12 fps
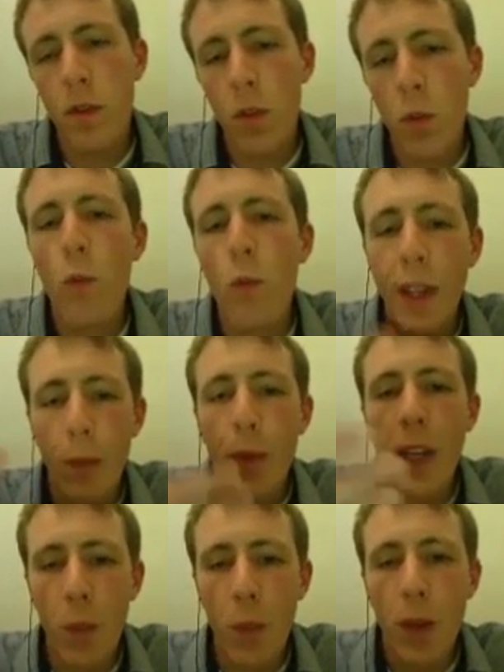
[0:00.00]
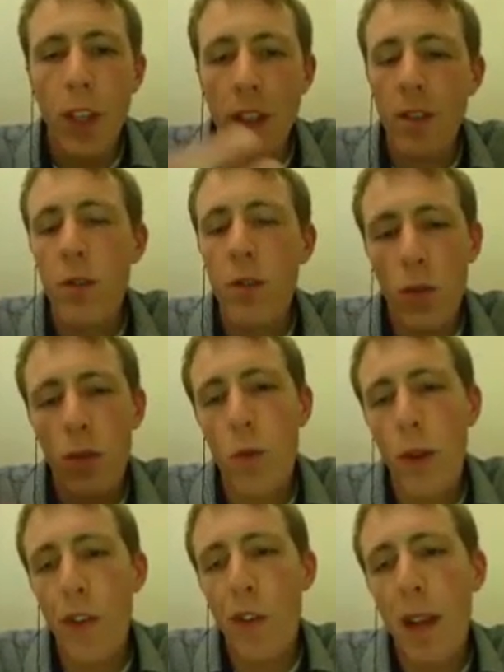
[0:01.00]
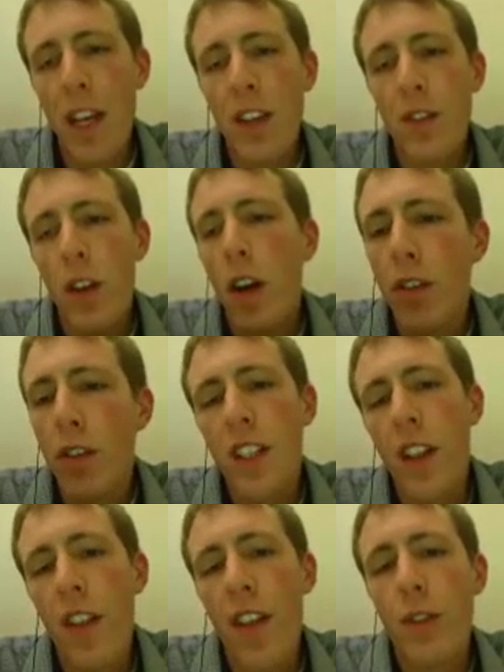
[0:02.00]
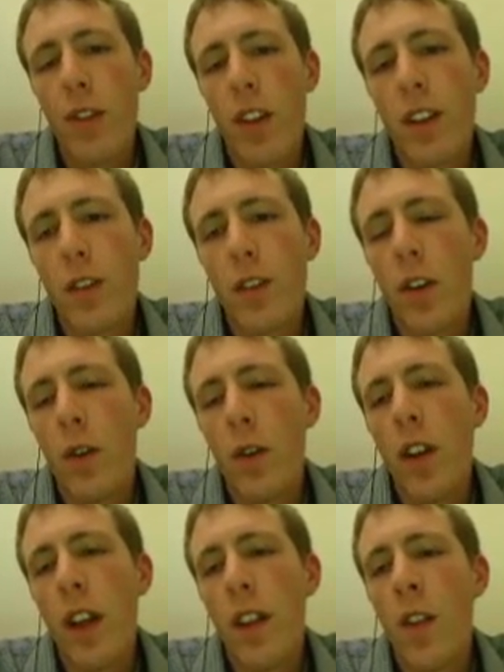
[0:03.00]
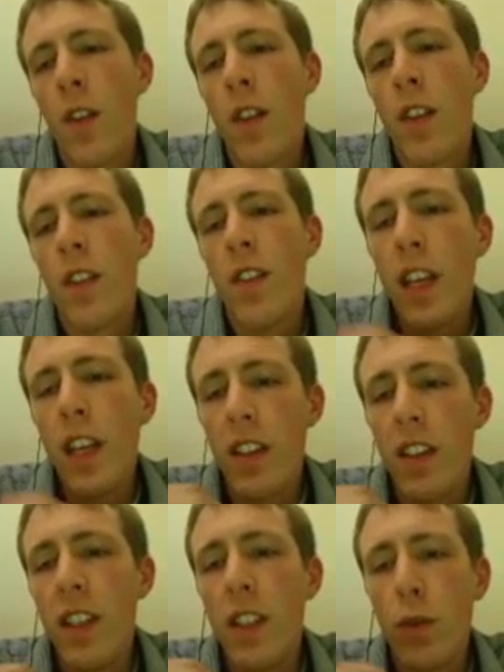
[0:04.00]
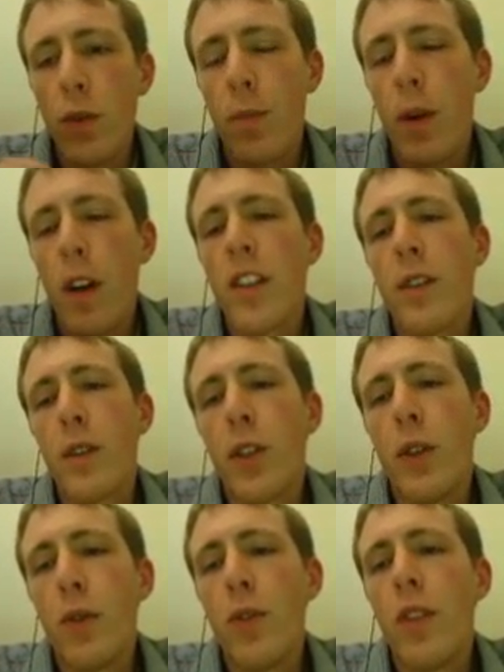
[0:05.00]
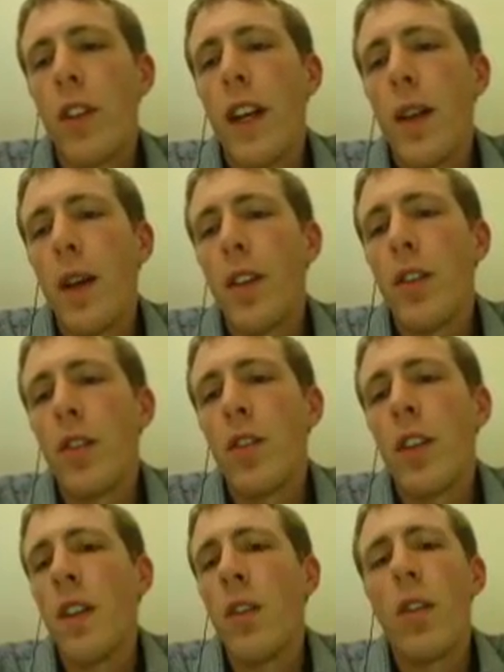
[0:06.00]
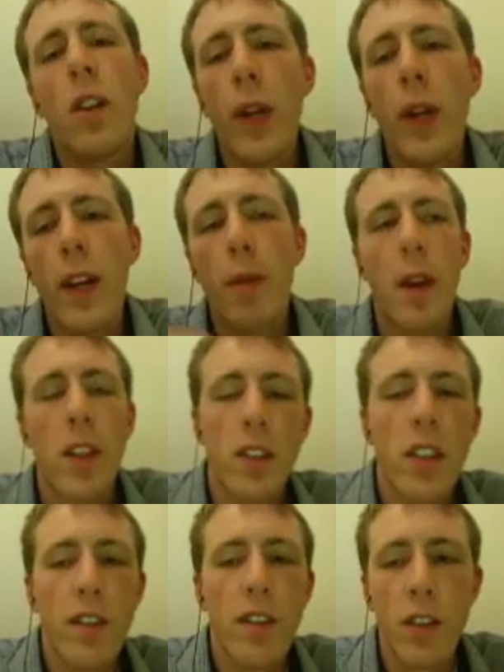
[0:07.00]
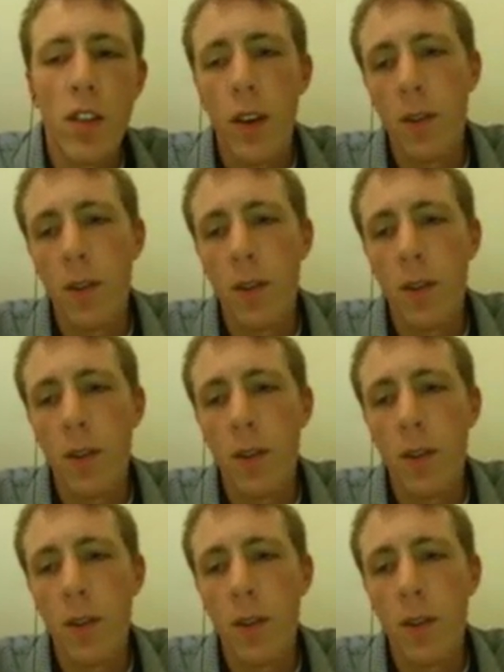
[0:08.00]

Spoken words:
we replaced over 10,000 lines of code, and these were parts that were used on a daily basis and on a weekly basis even. So,